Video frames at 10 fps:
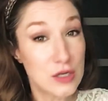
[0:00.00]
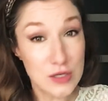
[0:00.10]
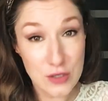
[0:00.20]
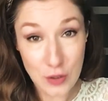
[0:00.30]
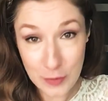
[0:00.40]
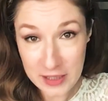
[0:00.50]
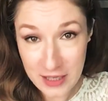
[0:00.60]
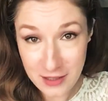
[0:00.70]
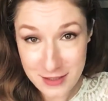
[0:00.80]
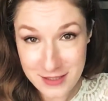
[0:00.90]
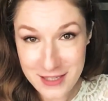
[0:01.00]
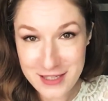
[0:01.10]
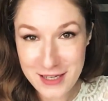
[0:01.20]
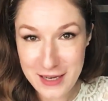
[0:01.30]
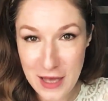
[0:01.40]
Nobody else
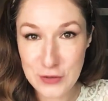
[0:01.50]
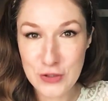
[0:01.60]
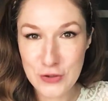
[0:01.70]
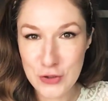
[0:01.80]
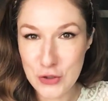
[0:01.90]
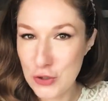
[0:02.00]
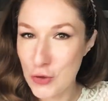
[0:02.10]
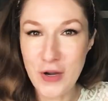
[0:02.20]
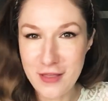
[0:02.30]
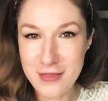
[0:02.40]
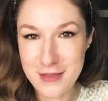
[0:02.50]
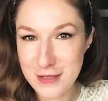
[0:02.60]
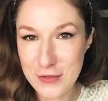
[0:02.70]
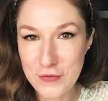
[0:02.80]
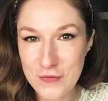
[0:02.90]
is allowed to join this